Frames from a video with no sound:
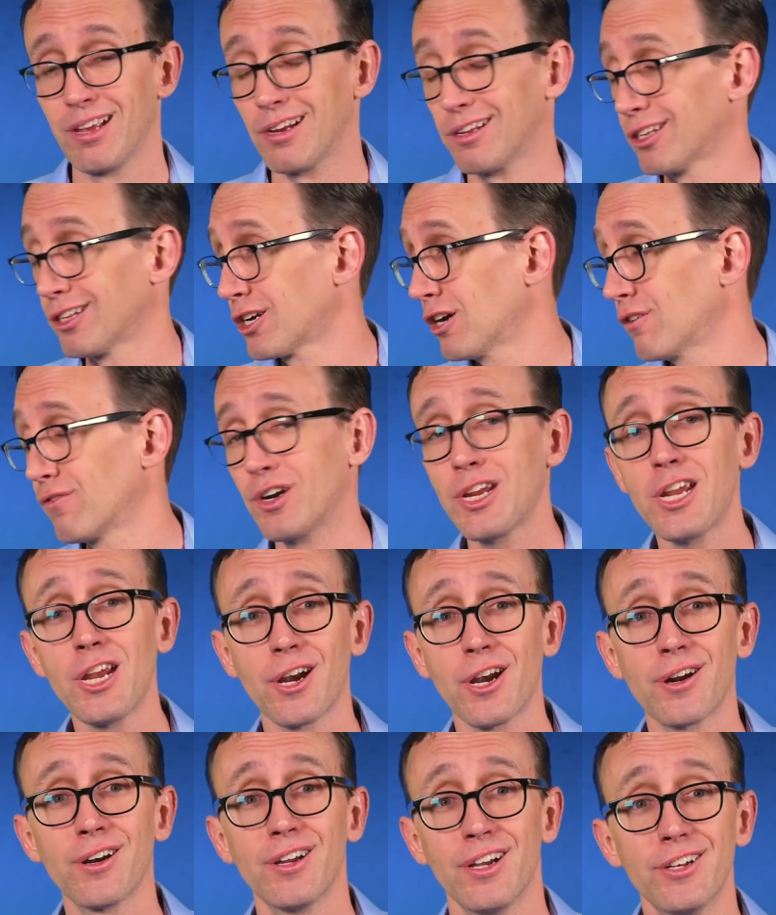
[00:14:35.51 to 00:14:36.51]
Click over
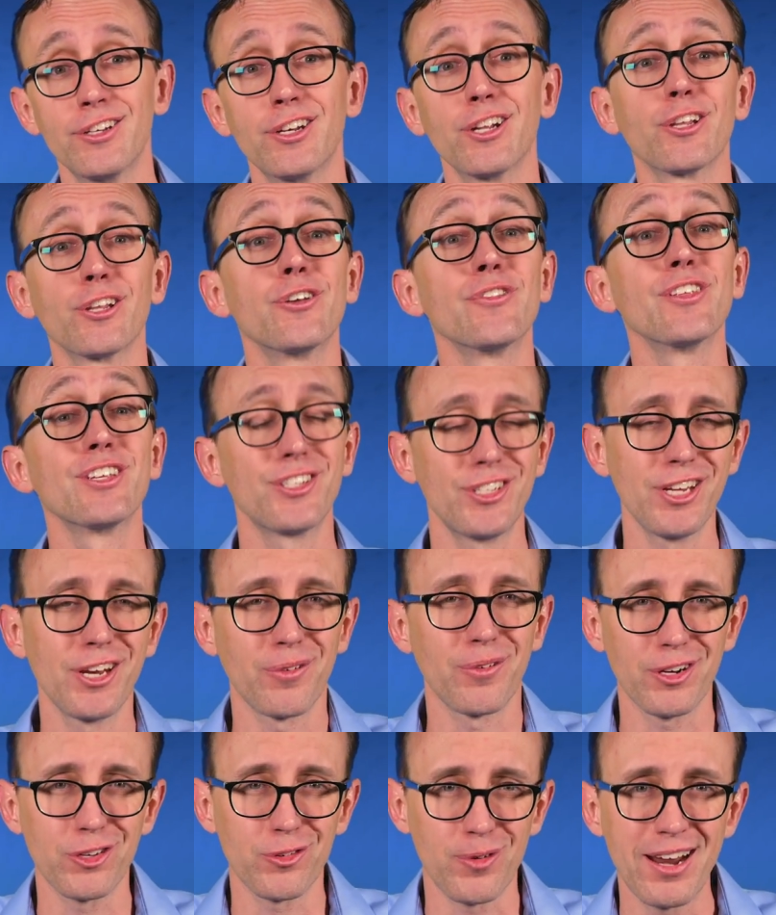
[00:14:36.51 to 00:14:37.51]
here to learn the
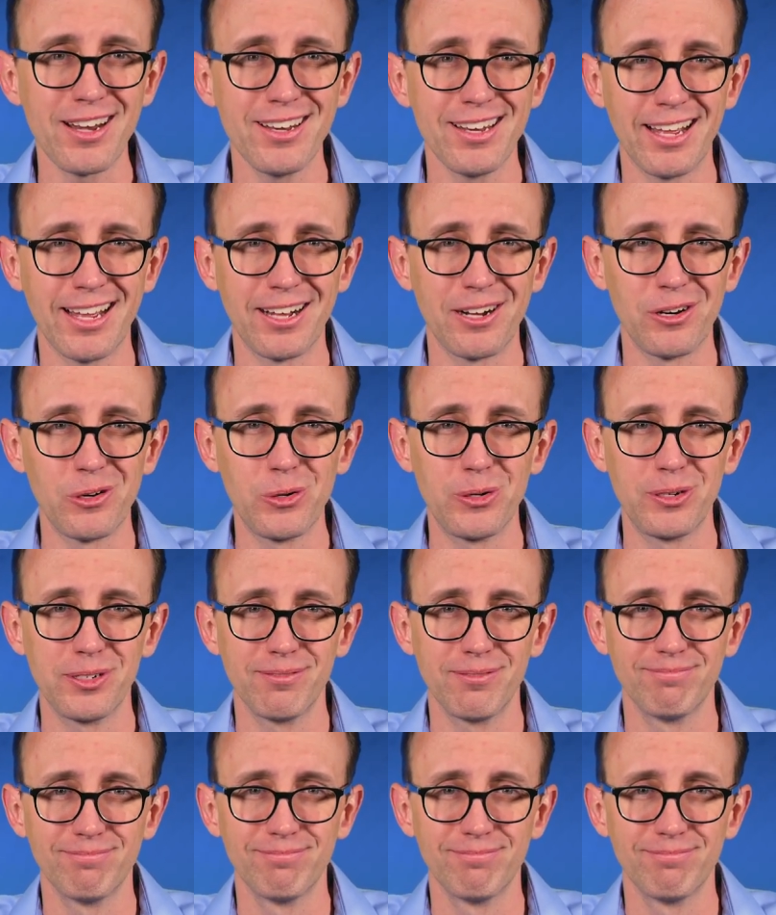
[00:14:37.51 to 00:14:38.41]
secrets right now.